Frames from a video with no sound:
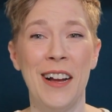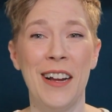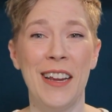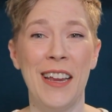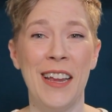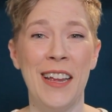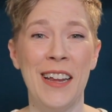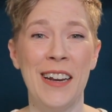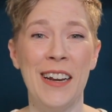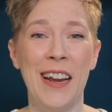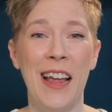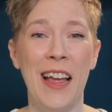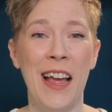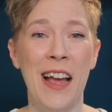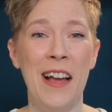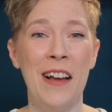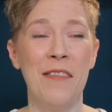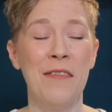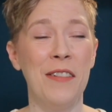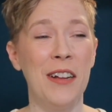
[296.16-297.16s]
can
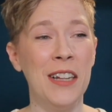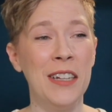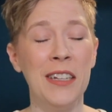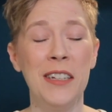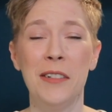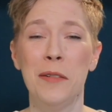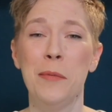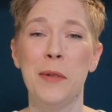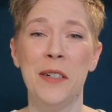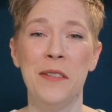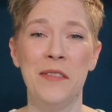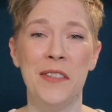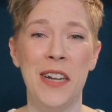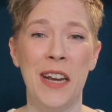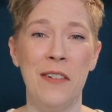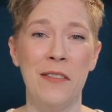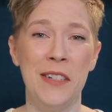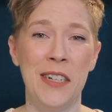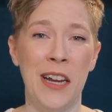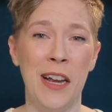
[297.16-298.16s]
have a little bit of
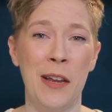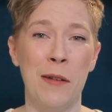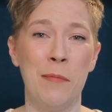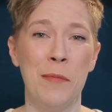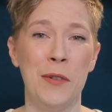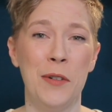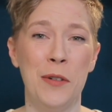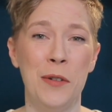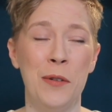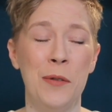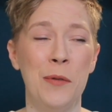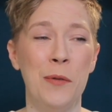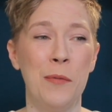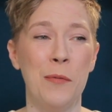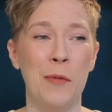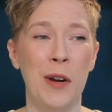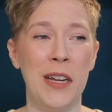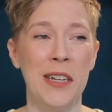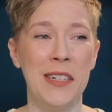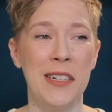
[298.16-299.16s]
downtime to
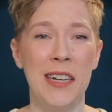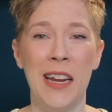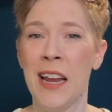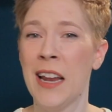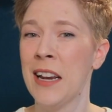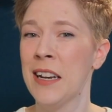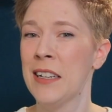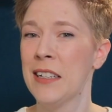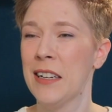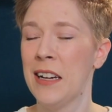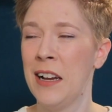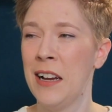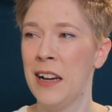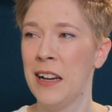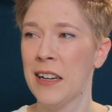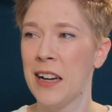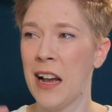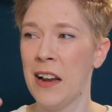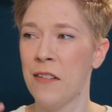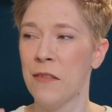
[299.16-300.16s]
rest and
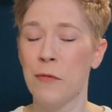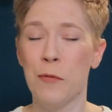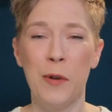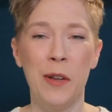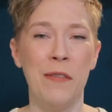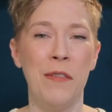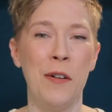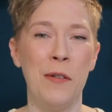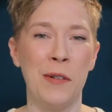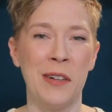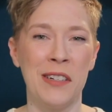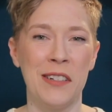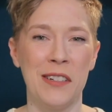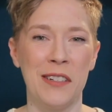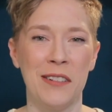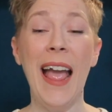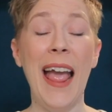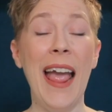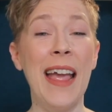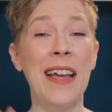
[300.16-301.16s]
kind of refocus.
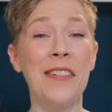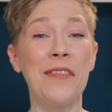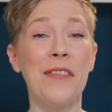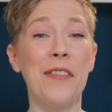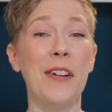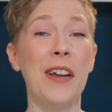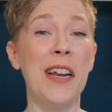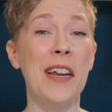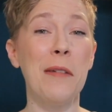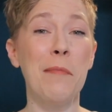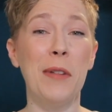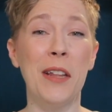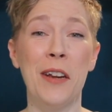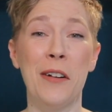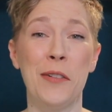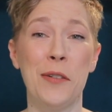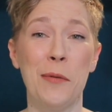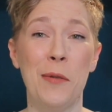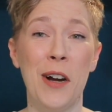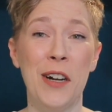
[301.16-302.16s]
And for any
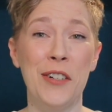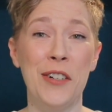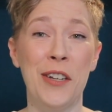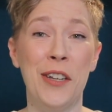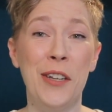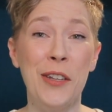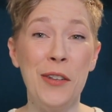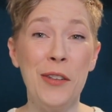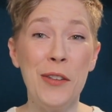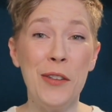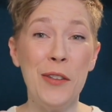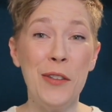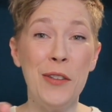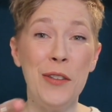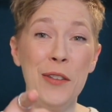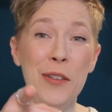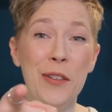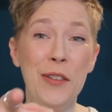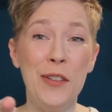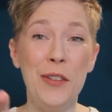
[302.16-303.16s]
players watching,
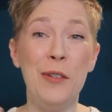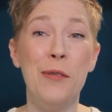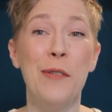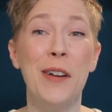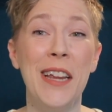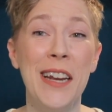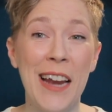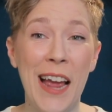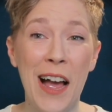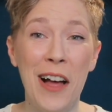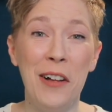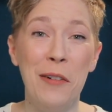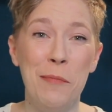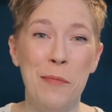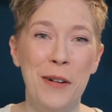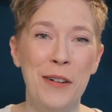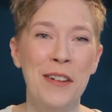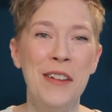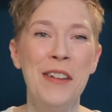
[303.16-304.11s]
you can help.